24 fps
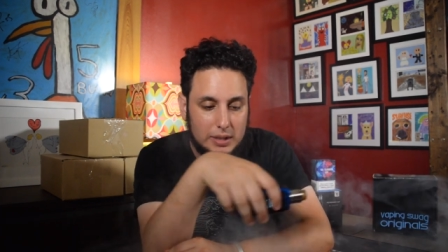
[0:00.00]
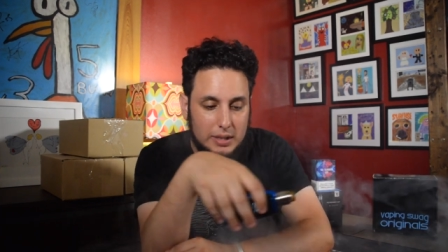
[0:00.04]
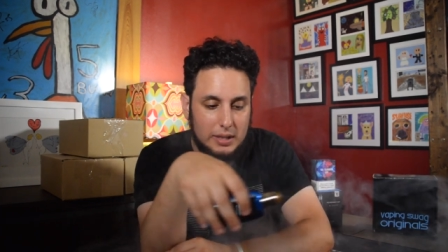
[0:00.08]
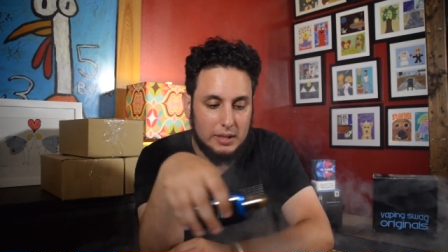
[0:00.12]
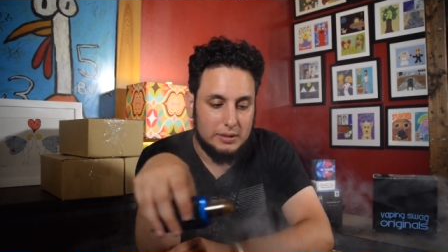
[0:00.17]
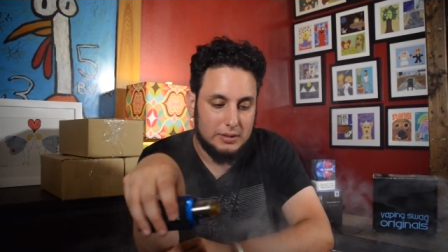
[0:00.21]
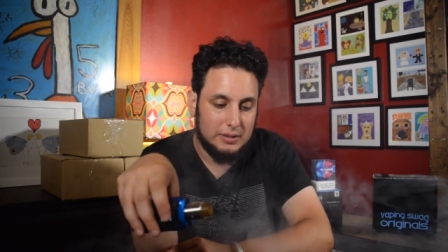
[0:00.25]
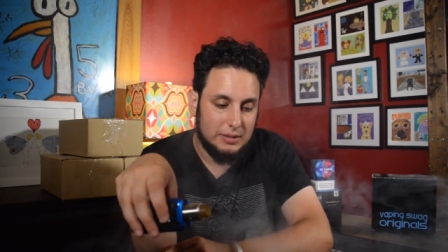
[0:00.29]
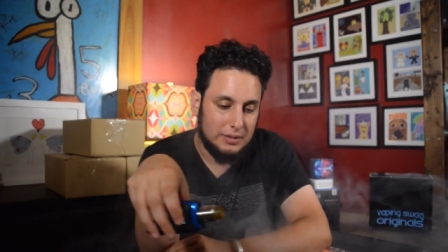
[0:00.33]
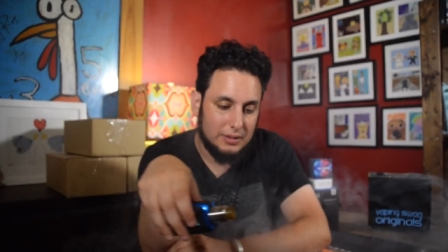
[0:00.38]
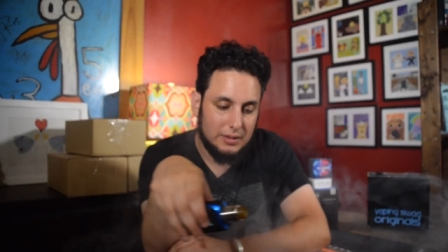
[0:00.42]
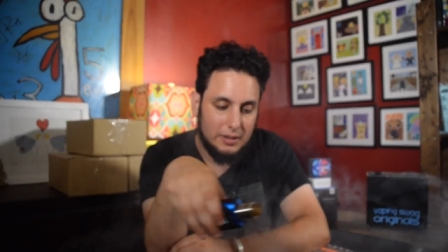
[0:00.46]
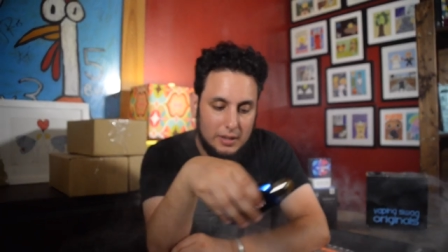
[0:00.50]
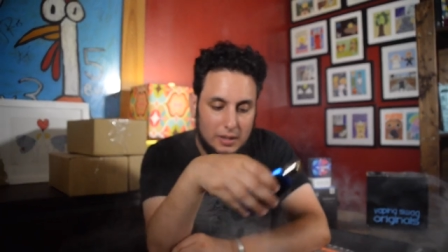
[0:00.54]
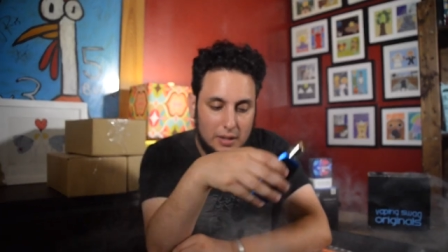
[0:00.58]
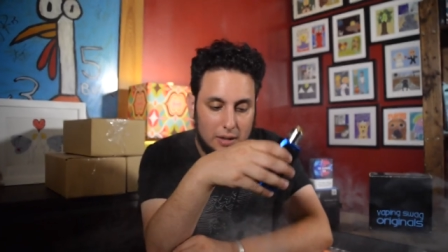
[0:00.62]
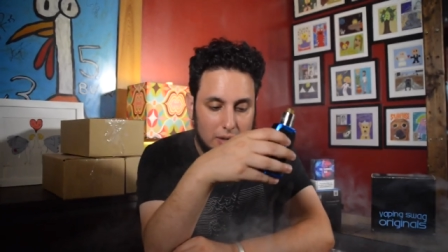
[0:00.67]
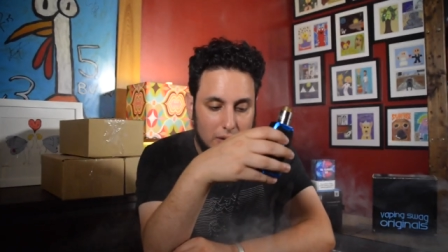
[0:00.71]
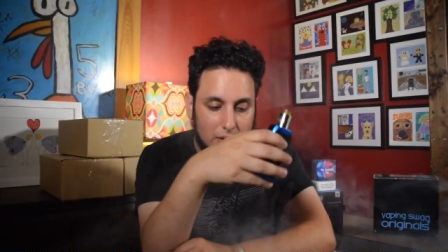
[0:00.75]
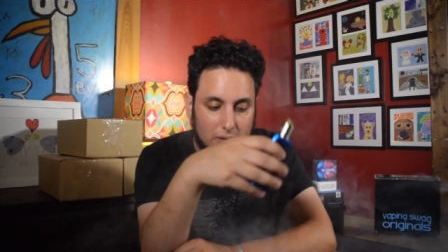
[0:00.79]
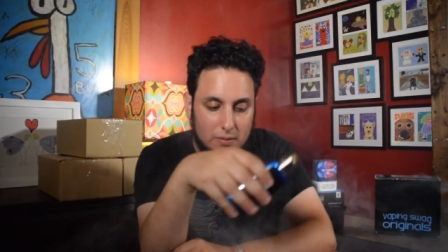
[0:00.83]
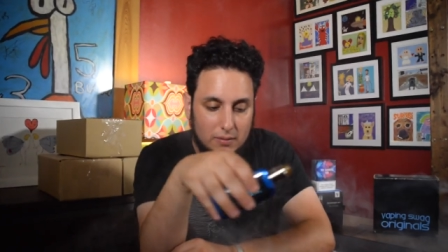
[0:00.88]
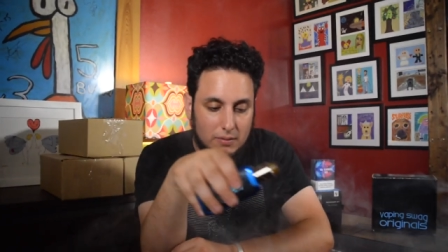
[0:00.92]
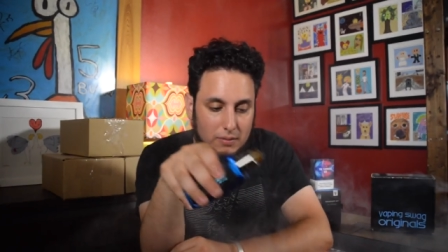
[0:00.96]
It's
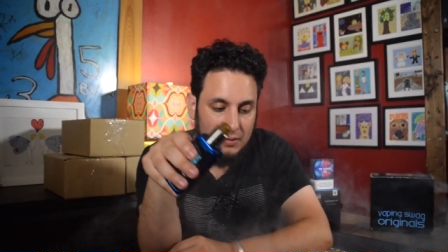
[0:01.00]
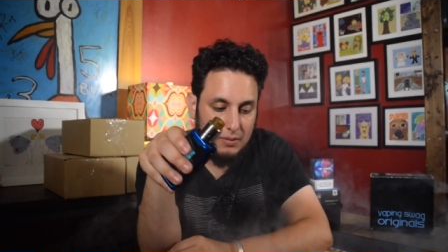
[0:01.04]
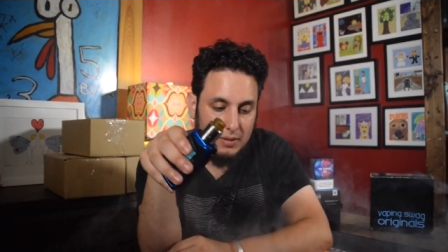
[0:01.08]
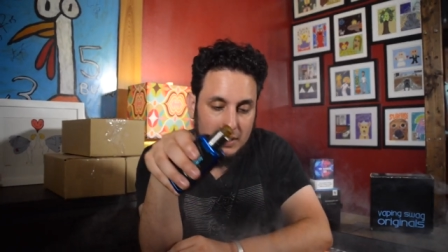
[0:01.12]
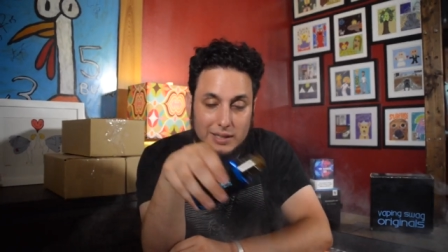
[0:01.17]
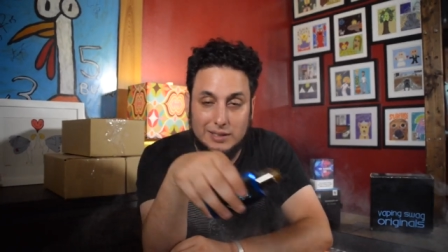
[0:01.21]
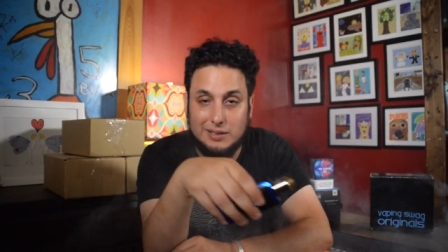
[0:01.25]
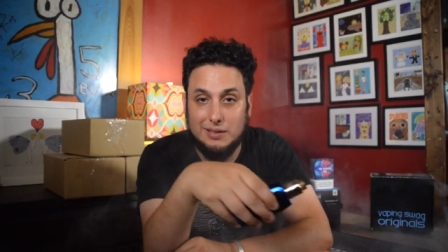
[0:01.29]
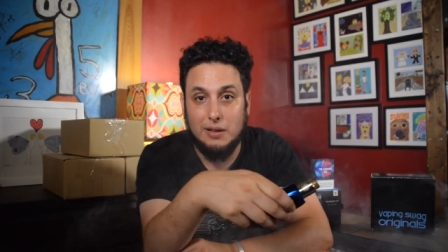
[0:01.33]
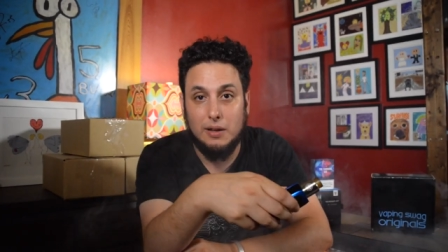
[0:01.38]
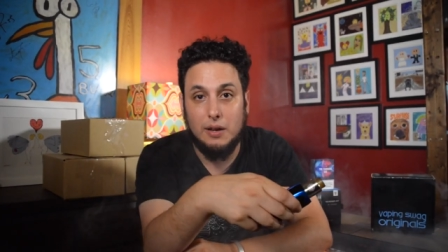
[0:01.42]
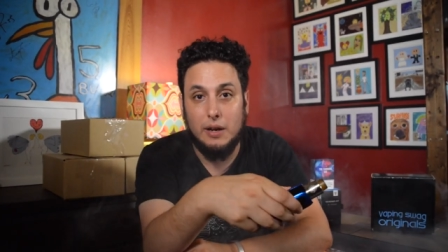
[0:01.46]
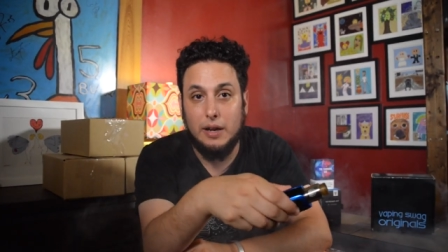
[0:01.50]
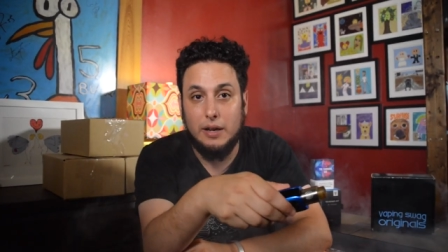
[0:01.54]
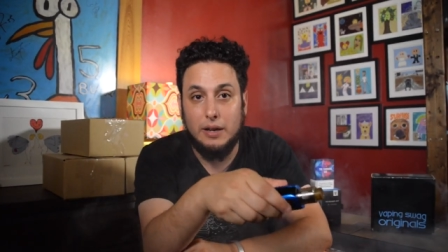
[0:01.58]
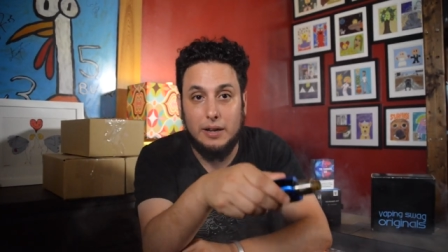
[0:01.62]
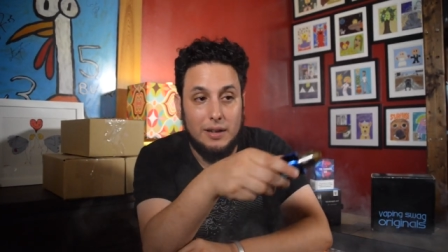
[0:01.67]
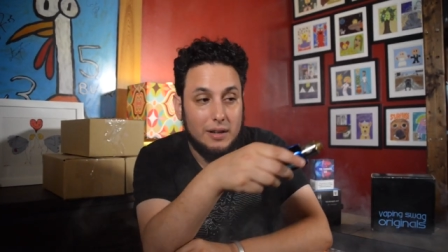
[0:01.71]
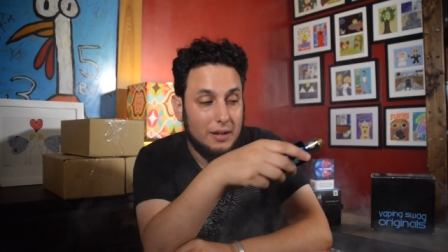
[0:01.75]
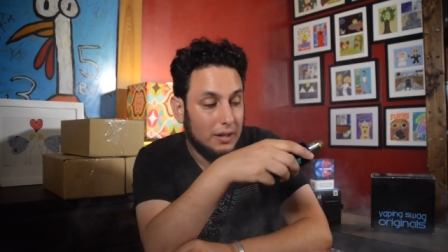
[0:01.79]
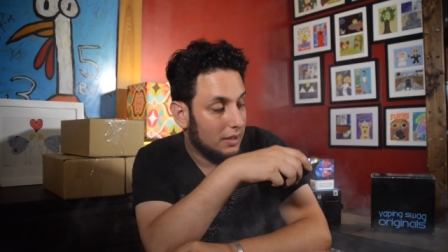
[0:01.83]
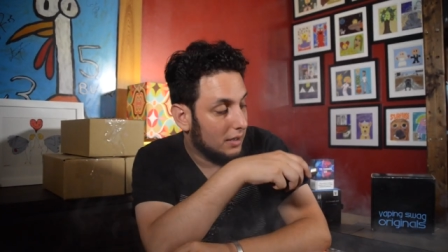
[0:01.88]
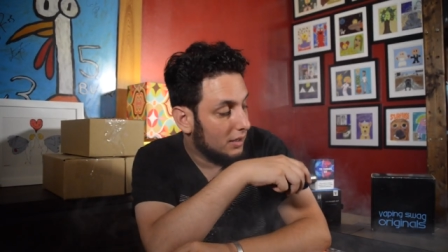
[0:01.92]
their, his line.